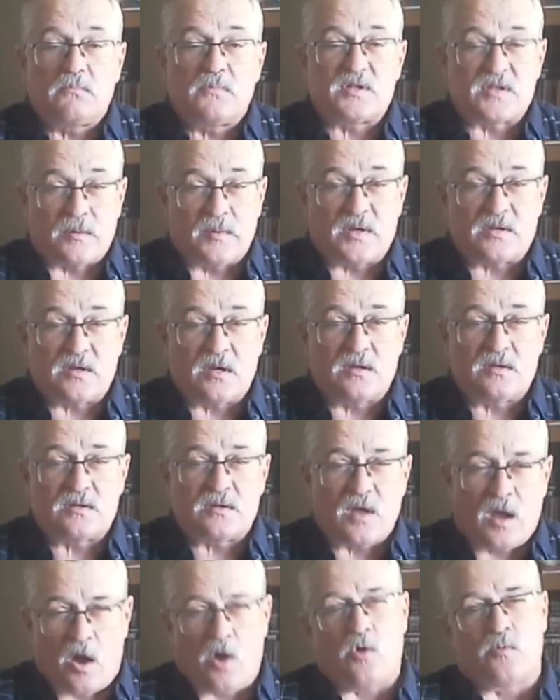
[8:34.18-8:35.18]
Does that make
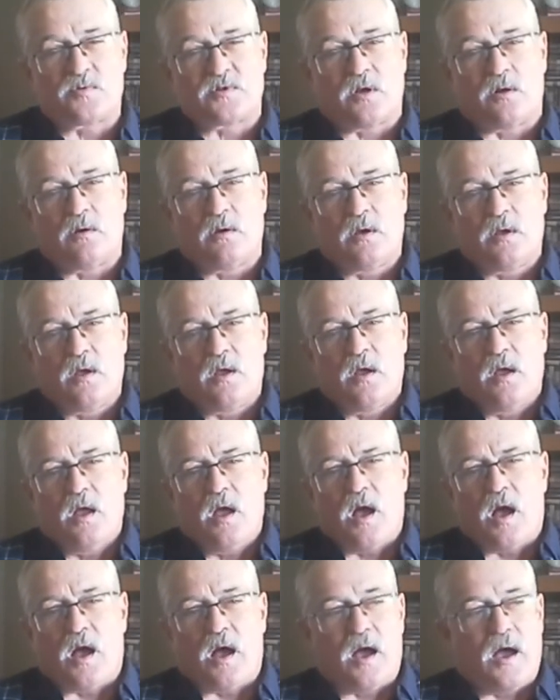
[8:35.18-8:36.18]
sense? I hope so.
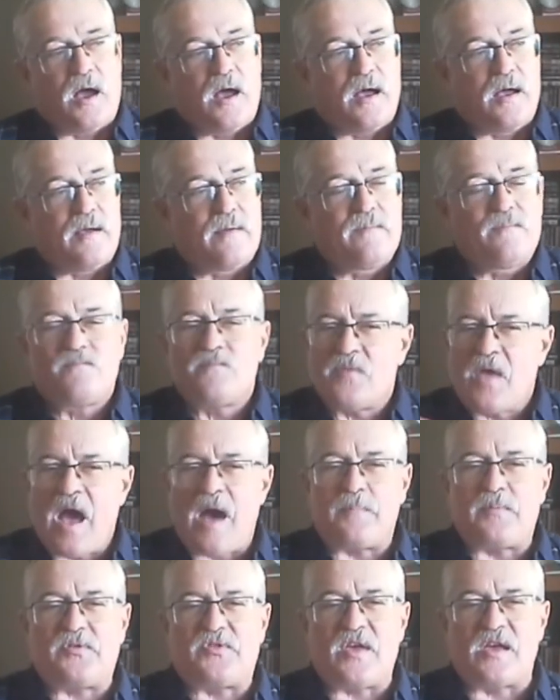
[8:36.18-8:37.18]

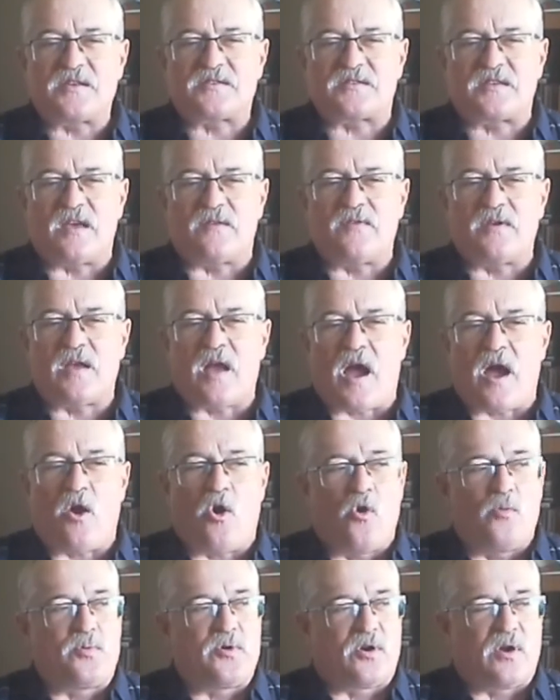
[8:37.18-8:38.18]
Happy Thanksgiving. I
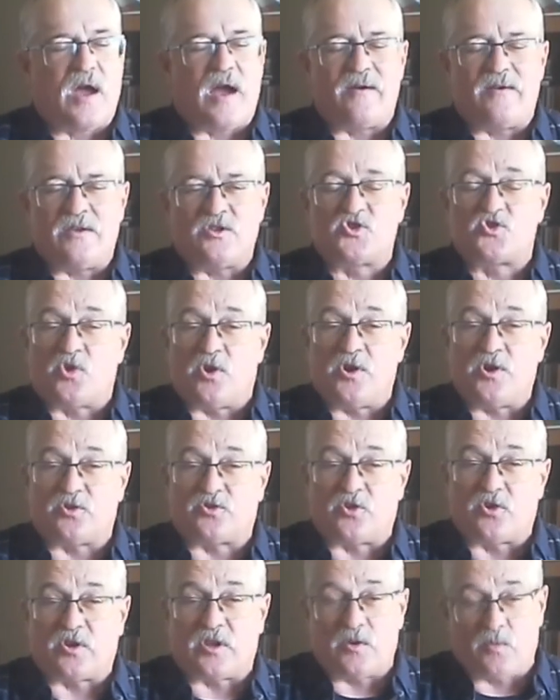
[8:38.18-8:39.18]
hope you enjoy
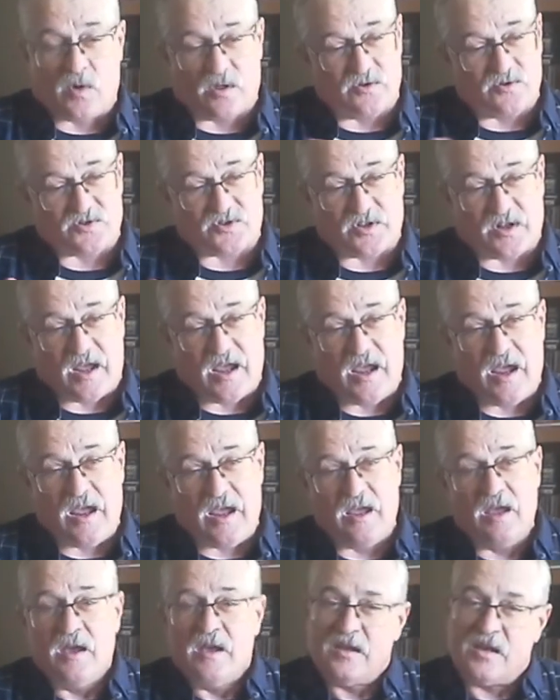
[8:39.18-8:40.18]
your turkey, whether it's
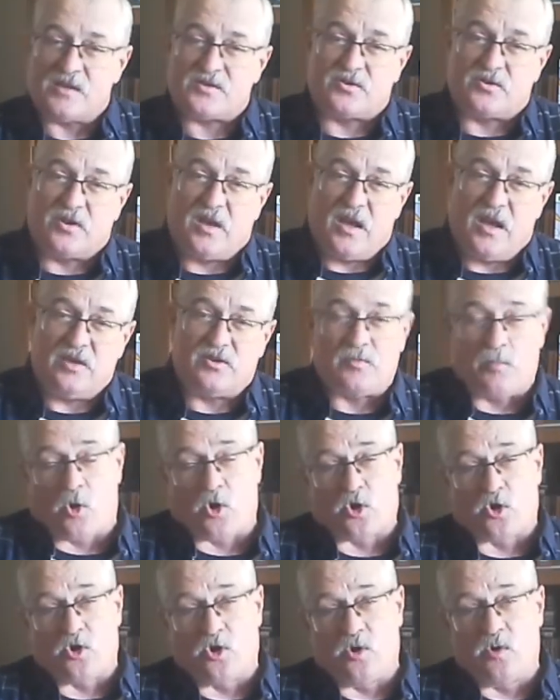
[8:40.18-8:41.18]
today, yesterday,
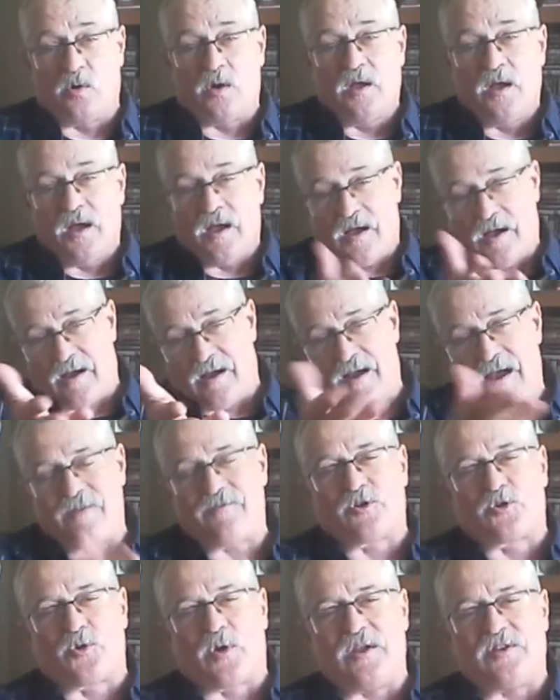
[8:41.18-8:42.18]
tomorrow.
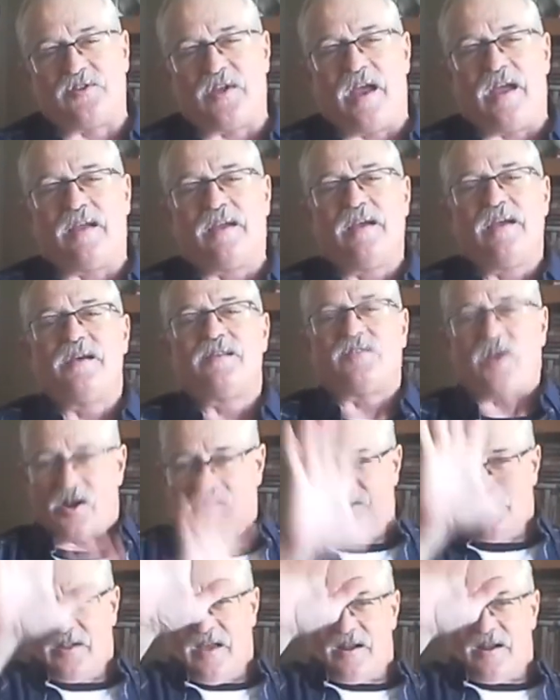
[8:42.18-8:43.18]
Have a great day. Talk
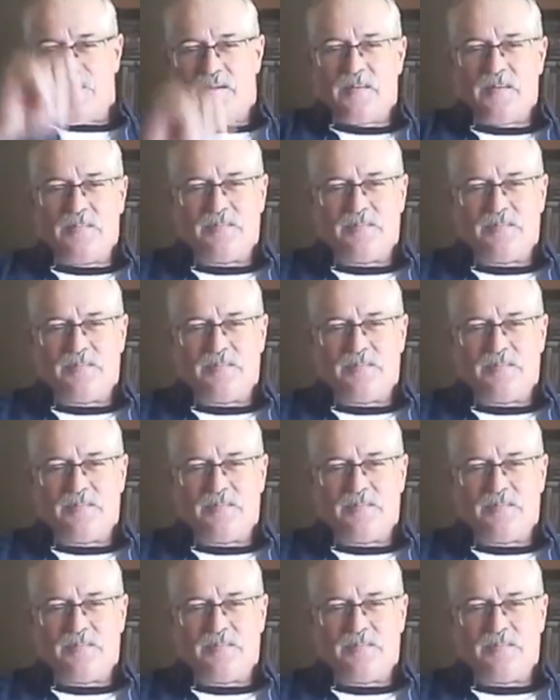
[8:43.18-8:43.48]
to you later.